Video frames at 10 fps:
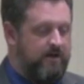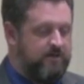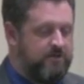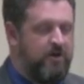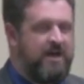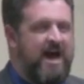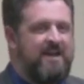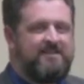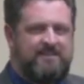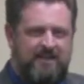So you kind
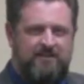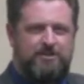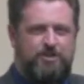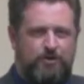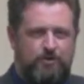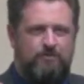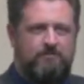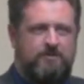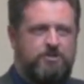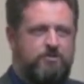of see the two
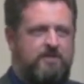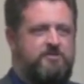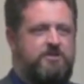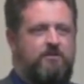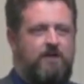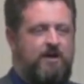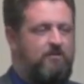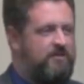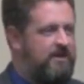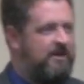extremes here, right,
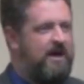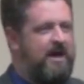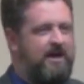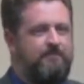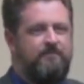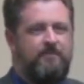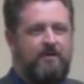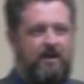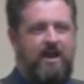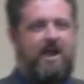with Eli
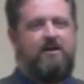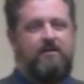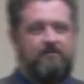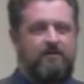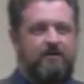and Hannah.